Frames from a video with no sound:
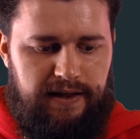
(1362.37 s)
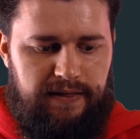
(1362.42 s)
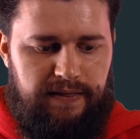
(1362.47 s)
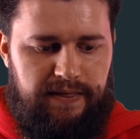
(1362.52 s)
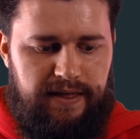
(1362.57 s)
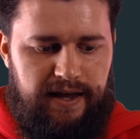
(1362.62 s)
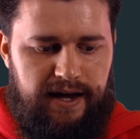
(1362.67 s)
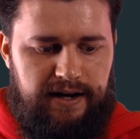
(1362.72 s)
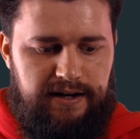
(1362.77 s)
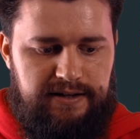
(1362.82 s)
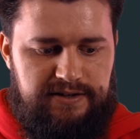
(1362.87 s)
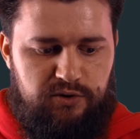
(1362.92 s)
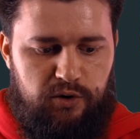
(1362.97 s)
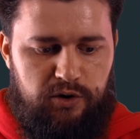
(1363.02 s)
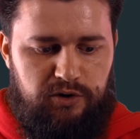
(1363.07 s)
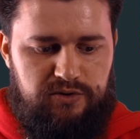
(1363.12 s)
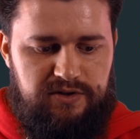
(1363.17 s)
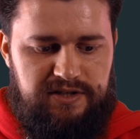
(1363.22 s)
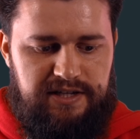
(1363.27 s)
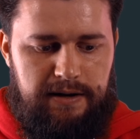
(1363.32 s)
And then it's
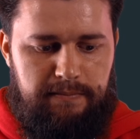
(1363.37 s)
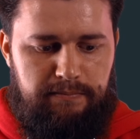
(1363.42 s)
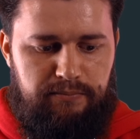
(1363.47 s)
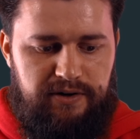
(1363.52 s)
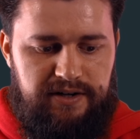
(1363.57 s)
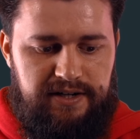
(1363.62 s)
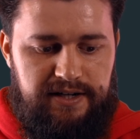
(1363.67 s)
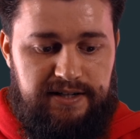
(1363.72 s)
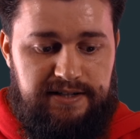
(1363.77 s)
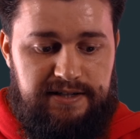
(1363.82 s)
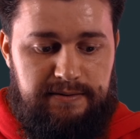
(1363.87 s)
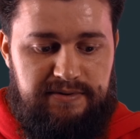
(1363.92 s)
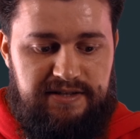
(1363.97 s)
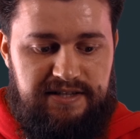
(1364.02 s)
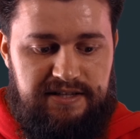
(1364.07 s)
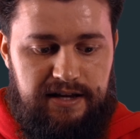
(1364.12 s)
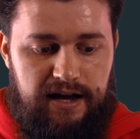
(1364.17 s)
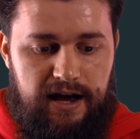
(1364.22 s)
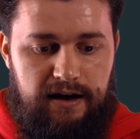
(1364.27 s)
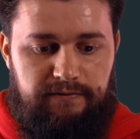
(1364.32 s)
going to say printing some
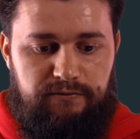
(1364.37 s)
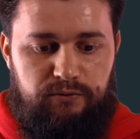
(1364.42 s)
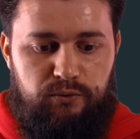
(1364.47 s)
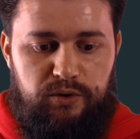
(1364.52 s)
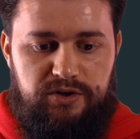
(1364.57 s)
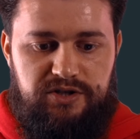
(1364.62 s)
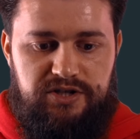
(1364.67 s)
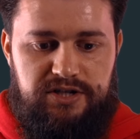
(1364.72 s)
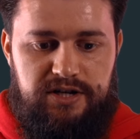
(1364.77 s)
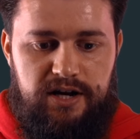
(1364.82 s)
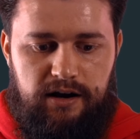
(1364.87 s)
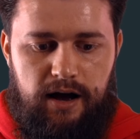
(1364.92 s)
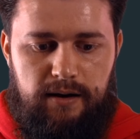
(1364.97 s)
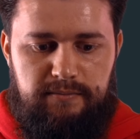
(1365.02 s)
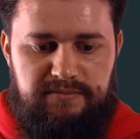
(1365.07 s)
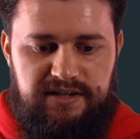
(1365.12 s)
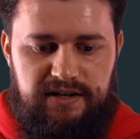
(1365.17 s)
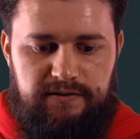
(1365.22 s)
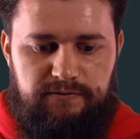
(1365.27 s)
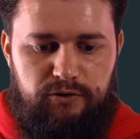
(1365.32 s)
stuff, which
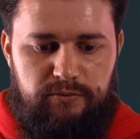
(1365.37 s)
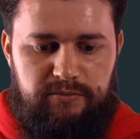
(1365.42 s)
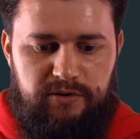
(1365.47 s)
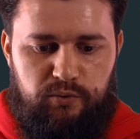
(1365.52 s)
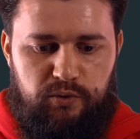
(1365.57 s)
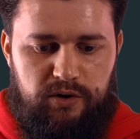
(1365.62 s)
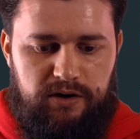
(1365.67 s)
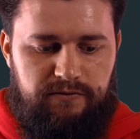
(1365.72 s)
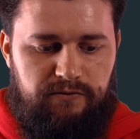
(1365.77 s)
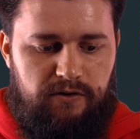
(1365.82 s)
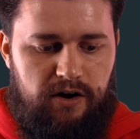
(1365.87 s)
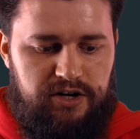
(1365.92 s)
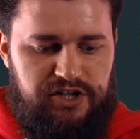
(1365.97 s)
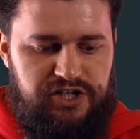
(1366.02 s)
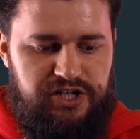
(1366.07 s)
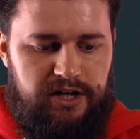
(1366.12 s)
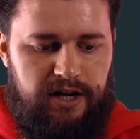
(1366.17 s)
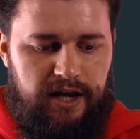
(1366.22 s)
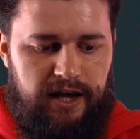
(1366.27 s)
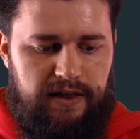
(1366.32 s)
comes in from the work
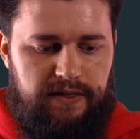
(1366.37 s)
function,